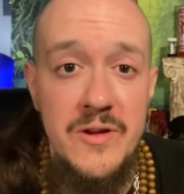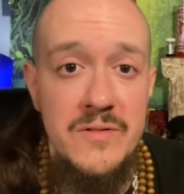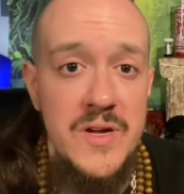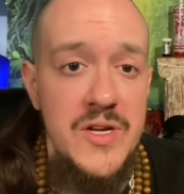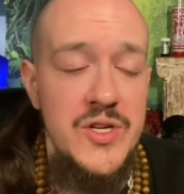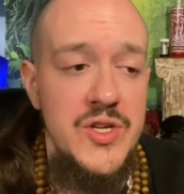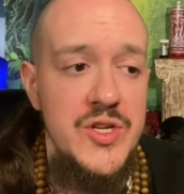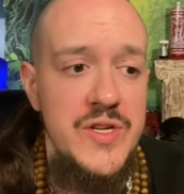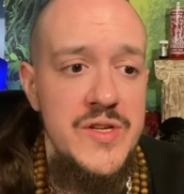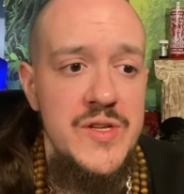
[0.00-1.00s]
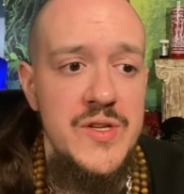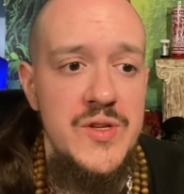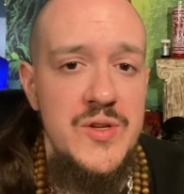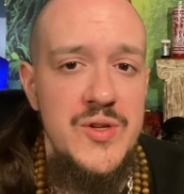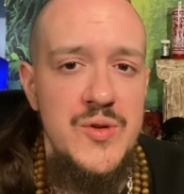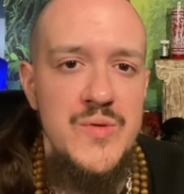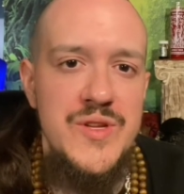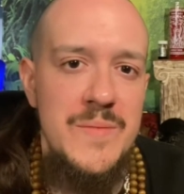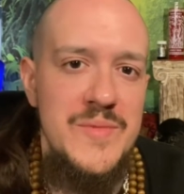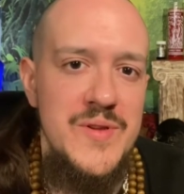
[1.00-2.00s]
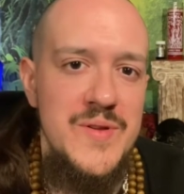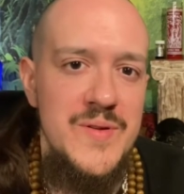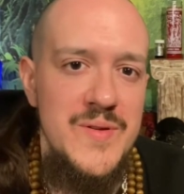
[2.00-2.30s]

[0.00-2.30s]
creation, she is two steps.